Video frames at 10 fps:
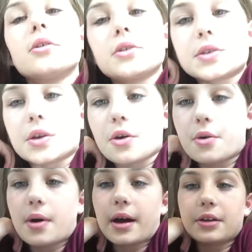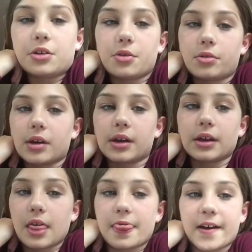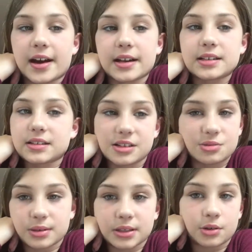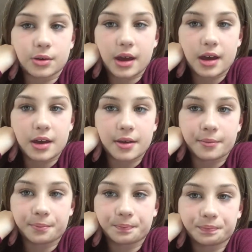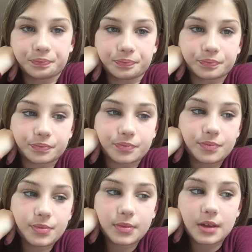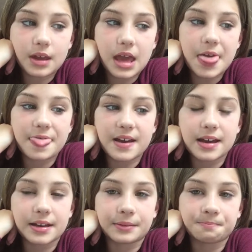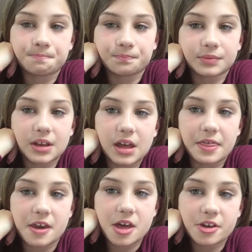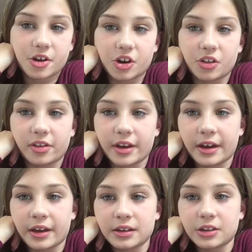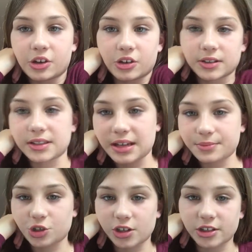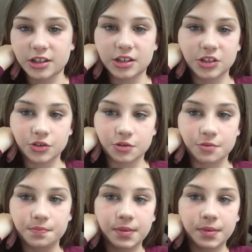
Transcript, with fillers: So I knew then that it wasn't okay. And then the other girl that the girl snapshotted it to,